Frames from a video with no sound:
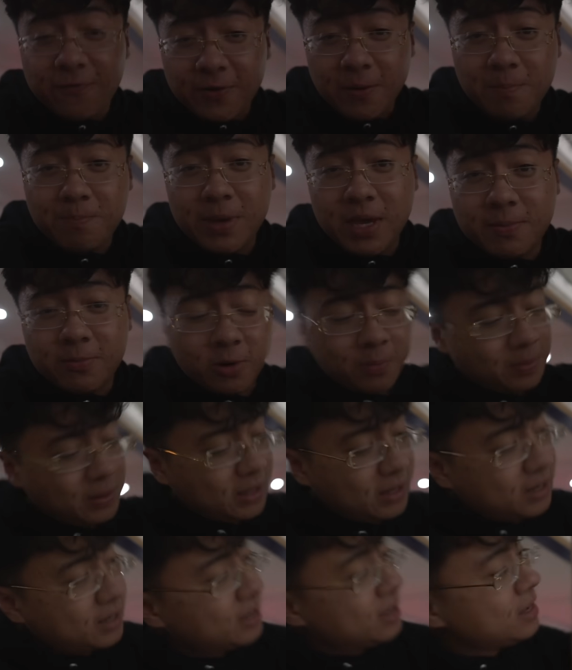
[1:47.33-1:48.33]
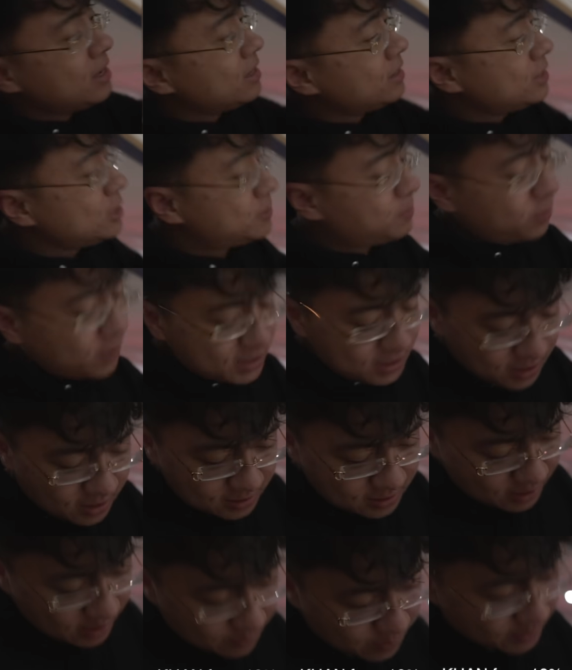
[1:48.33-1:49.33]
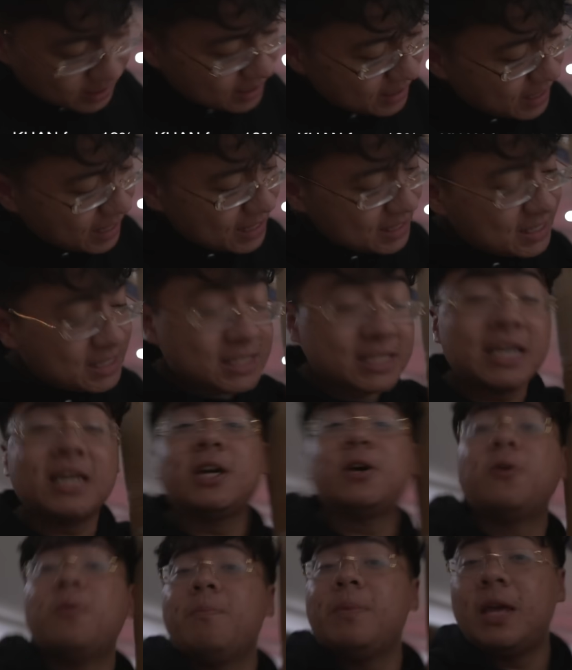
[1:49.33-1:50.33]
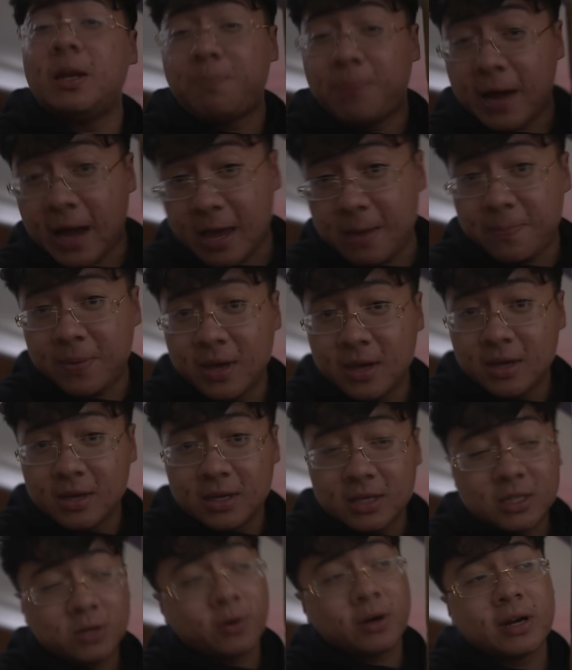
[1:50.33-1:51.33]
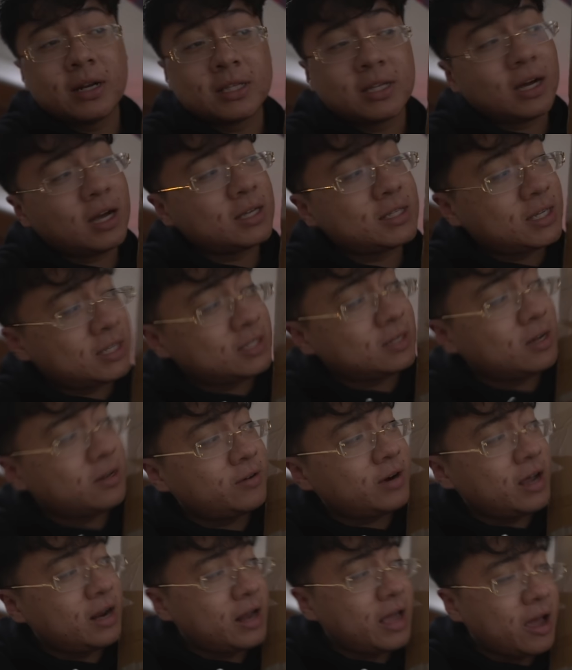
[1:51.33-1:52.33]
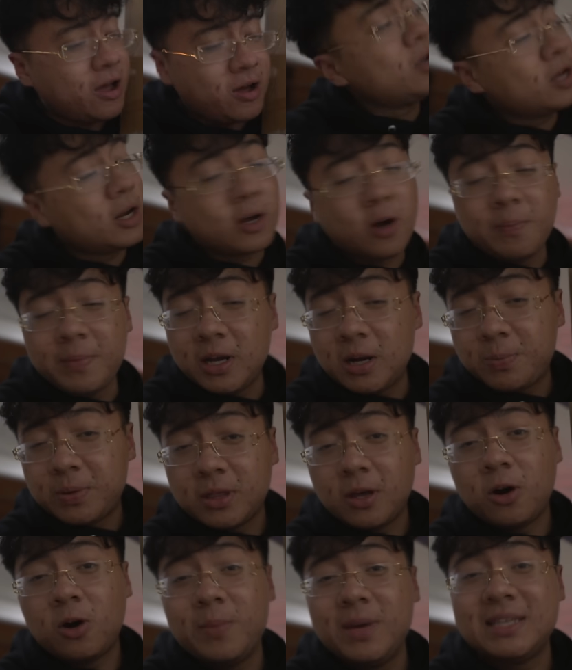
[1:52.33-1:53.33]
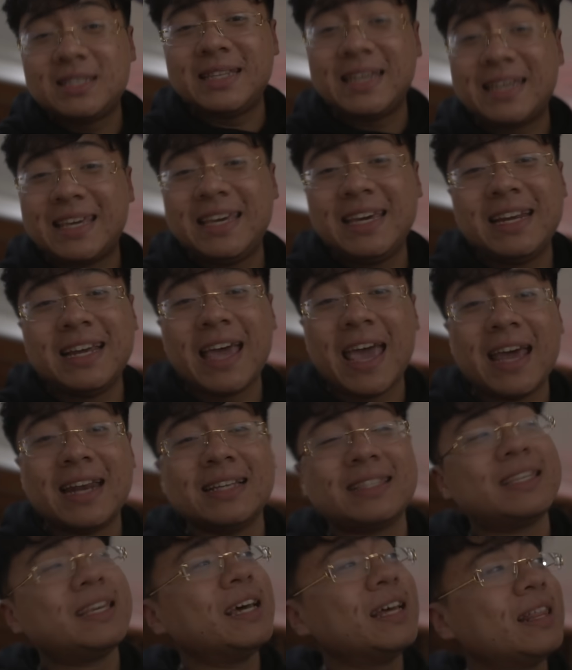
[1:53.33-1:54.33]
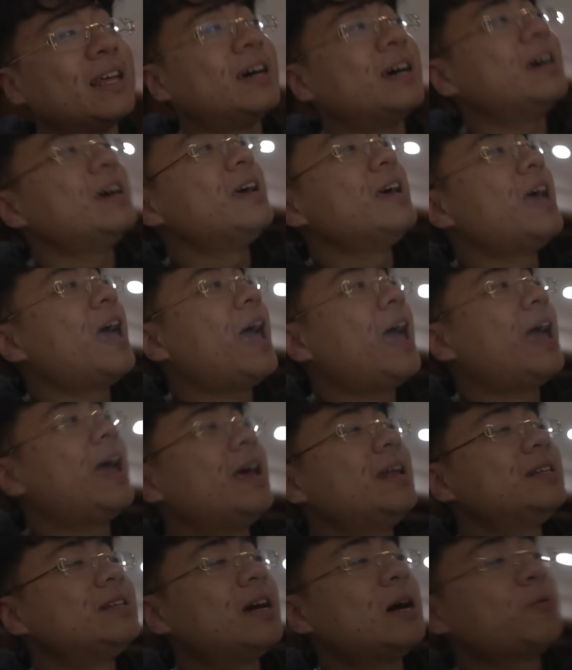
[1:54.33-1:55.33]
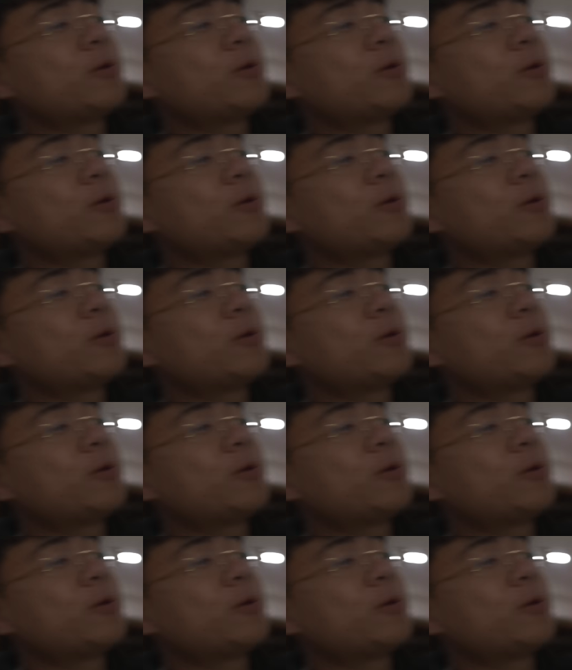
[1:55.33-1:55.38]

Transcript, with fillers: from BimmerPlug. These boys hooked it up with a nice single mid pipe. So we're gonna toss this on right now. Gonna go meet up with the homies Nikita and Attila, and uh,